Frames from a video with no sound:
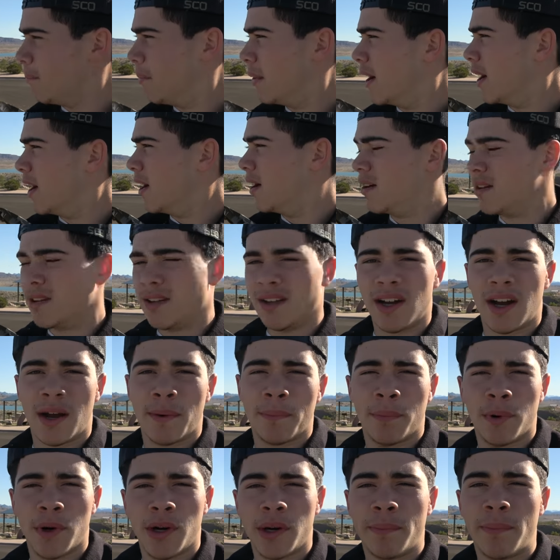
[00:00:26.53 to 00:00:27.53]
but
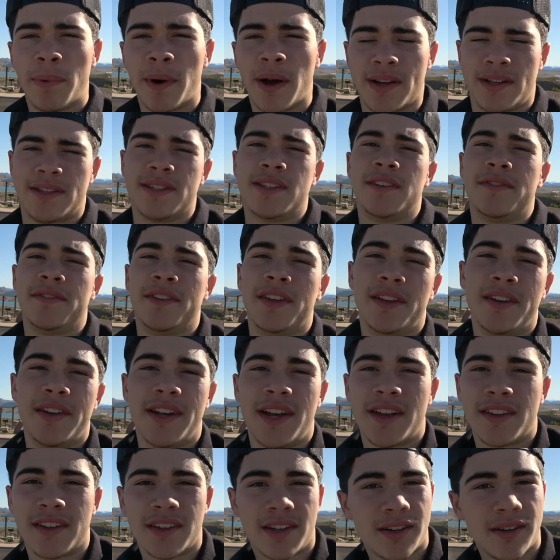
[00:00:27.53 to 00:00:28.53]
I'm pretty positive they're
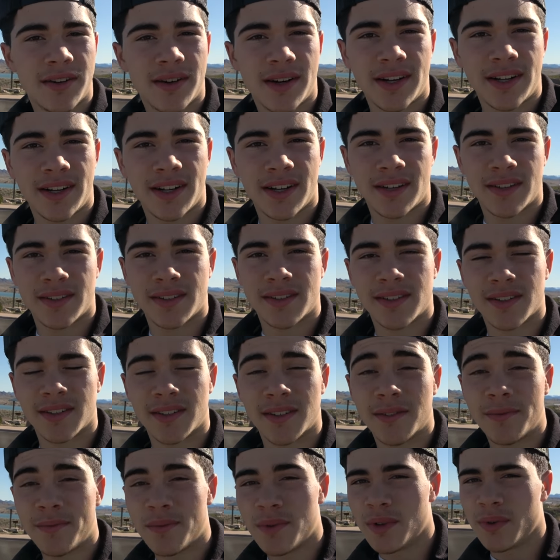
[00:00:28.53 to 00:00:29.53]
down there right now,
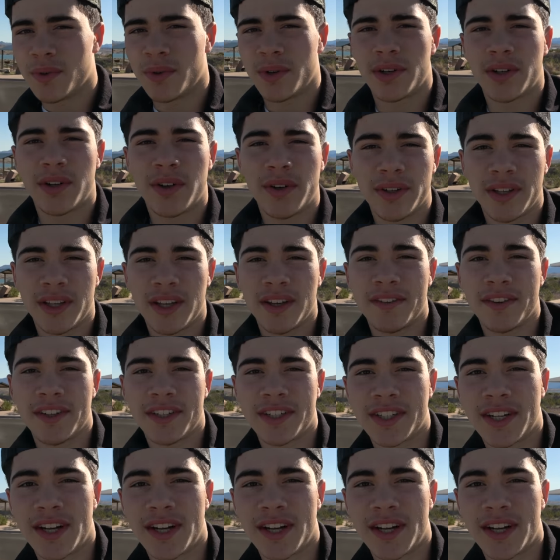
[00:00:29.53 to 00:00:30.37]
so we're gonna go ahead and give it a